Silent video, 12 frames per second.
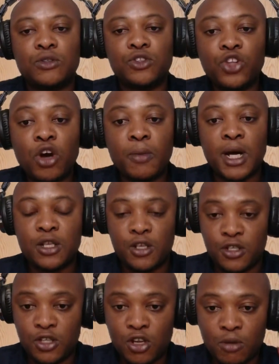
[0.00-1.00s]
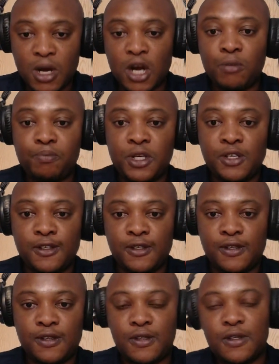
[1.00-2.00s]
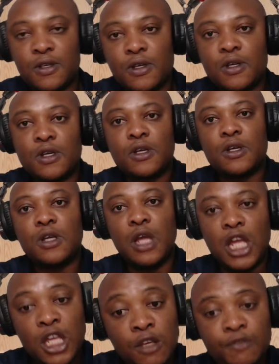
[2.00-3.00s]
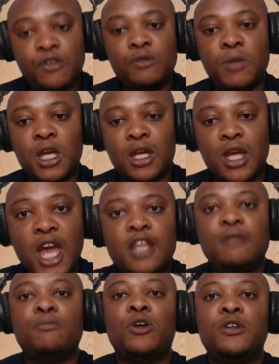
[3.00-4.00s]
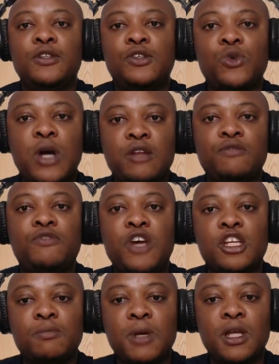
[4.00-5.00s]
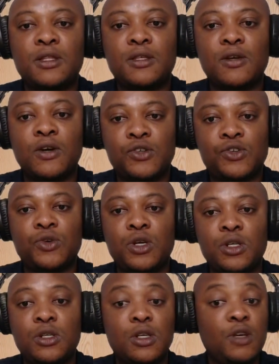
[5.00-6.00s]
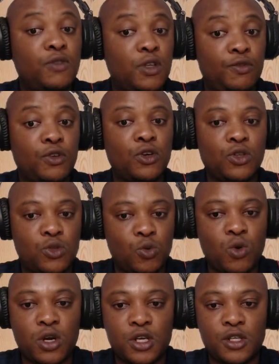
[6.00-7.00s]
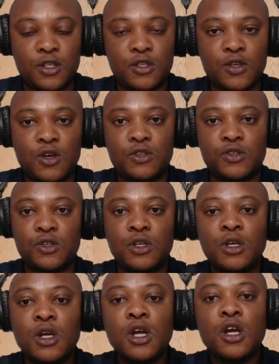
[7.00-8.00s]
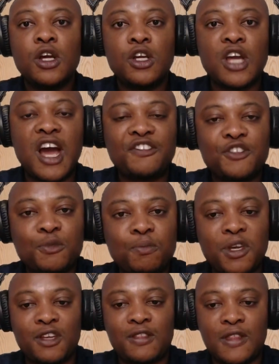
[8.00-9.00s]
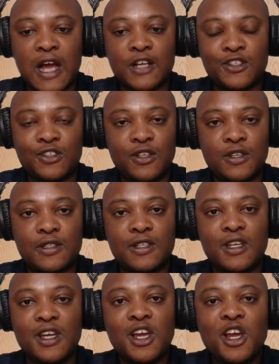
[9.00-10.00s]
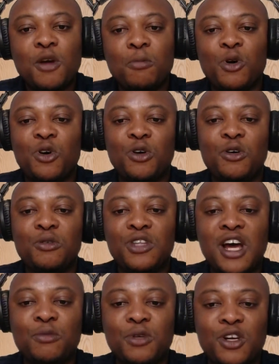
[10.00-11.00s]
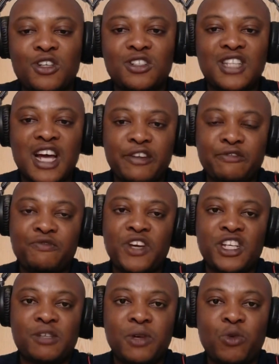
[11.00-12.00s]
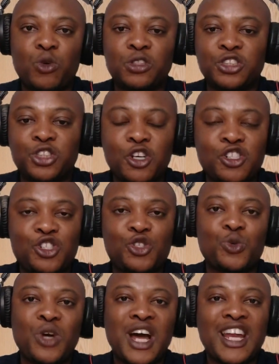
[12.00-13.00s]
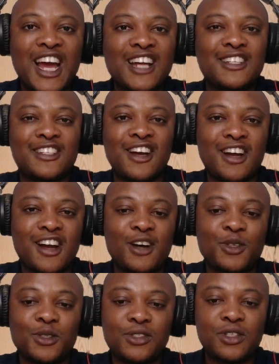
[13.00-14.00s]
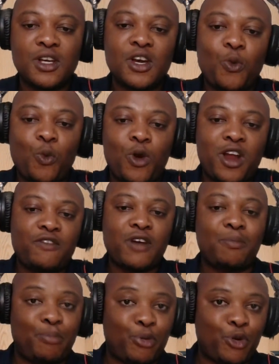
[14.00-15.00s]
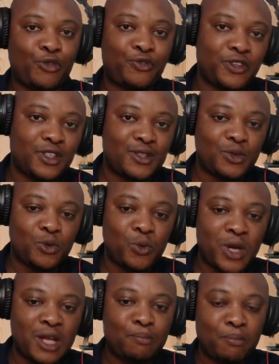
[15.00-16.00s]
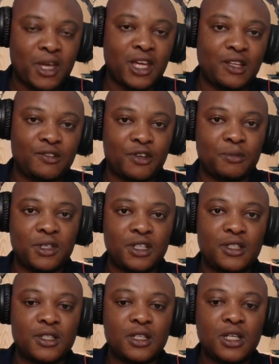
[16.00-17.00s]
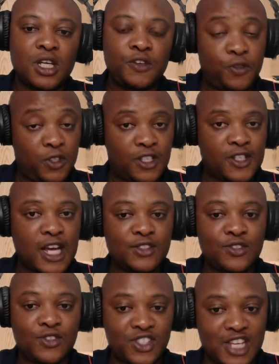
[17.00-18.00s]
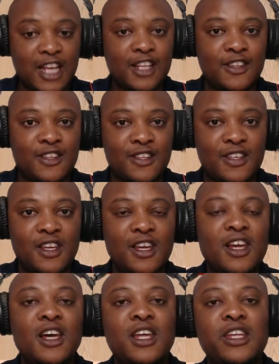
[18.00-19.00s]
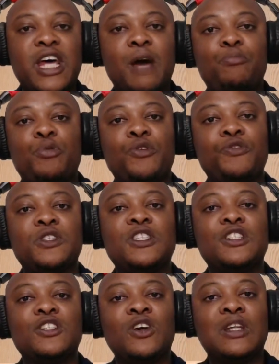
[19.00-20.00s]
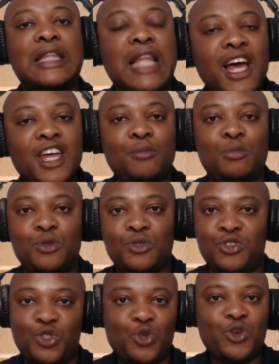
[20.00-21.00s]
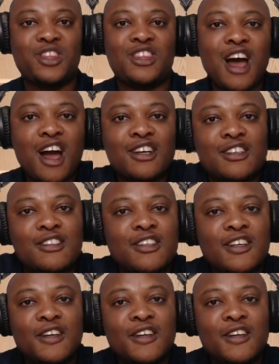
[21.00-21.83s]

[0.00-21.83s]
normally, on normal basis, if you make any money through an investment or trade, even if you go to work in this country, you have to pay a tax on it. But now, because that investment was done through an ISA account, whatever profit we had made from it, if you decide to sell it, that profit is not liable to a tax.